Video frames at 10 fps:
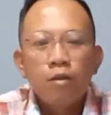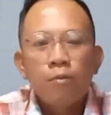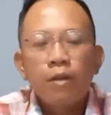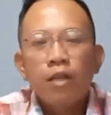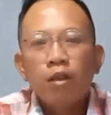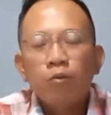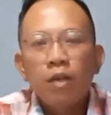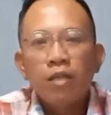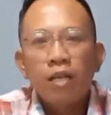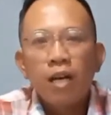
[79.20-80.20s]
Without
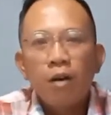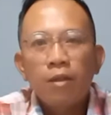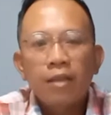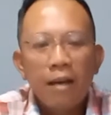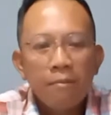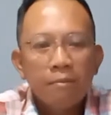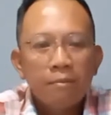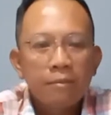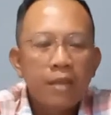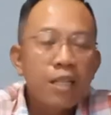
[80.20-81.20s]
wasting our time,
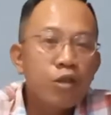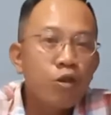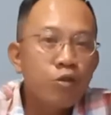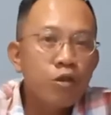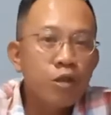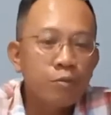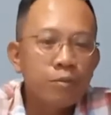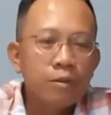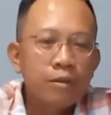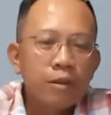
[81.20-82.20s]
let's continue
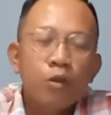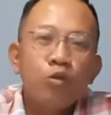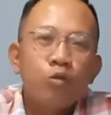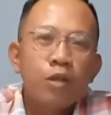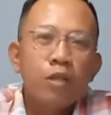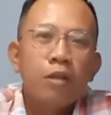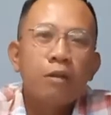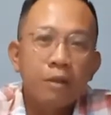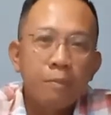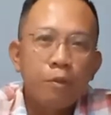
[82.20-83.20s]
to this
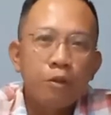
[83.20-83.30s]
report.